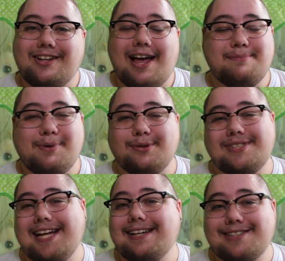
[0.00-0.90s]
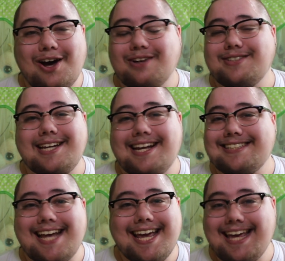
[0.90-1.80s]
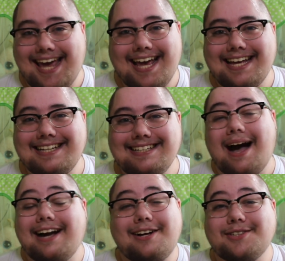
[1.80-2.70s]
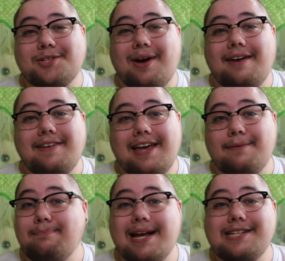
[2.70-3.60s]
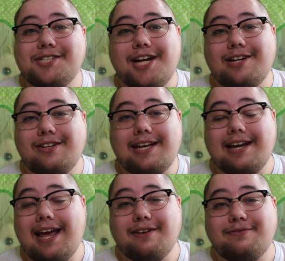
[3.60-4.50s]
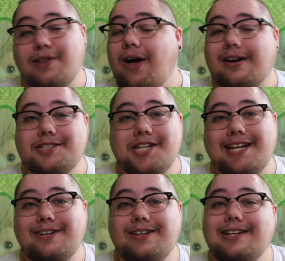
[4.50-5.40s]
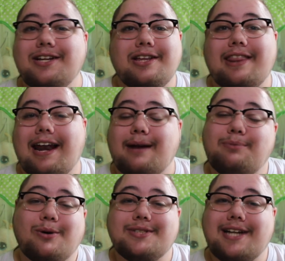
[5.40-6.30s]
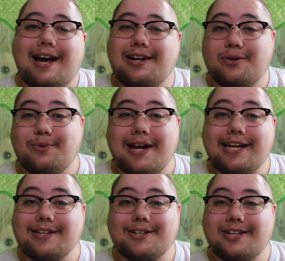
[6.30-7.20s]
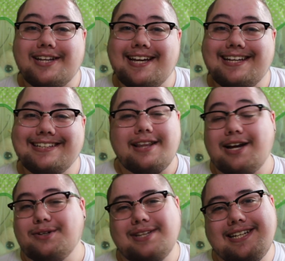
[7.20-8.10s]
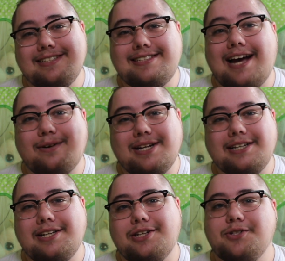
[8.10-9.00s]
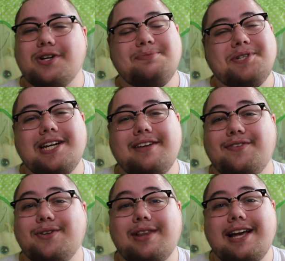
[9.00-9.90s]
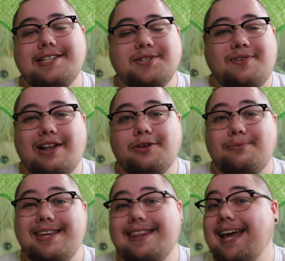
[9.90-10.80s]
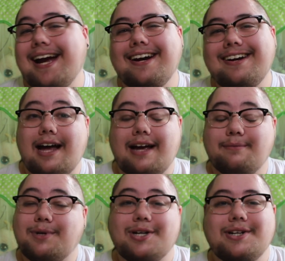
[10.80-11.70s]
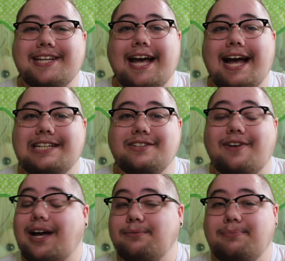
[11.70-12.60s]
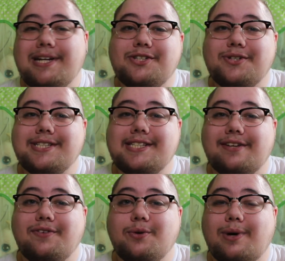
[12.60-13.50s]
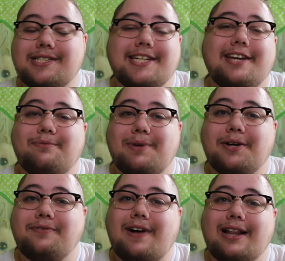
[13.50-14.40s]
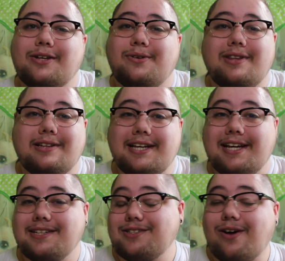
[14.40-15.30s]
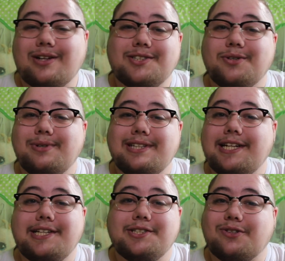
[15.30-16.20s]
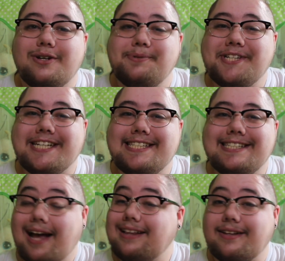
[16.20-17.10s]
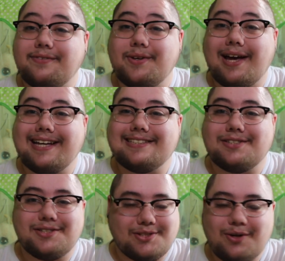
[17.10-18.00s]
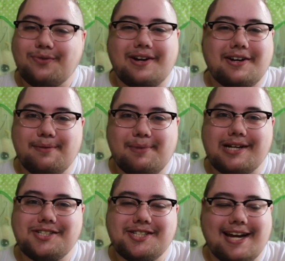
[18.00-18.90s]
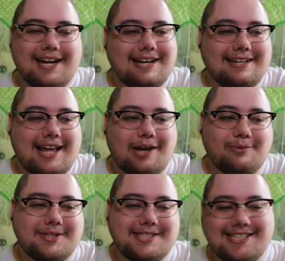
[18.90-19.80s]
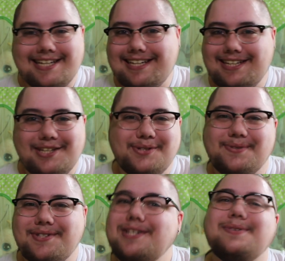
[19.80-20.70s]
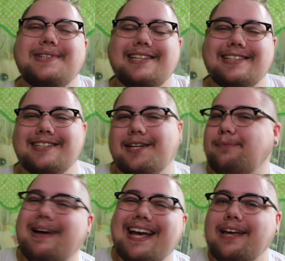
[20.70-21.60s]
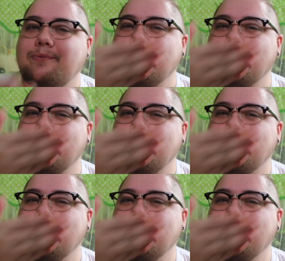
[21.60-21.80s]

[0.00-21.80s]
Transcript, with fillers: I post as often as I can. I also have a main channel and a vlog channel that I post on regularly. They are linked down in the description if you'd like to follow me there. I'm currently active on Pinterest. If you want to give me a follow, the link is also in the description. I love you guys so very much, and I will see you soon. Goodbye.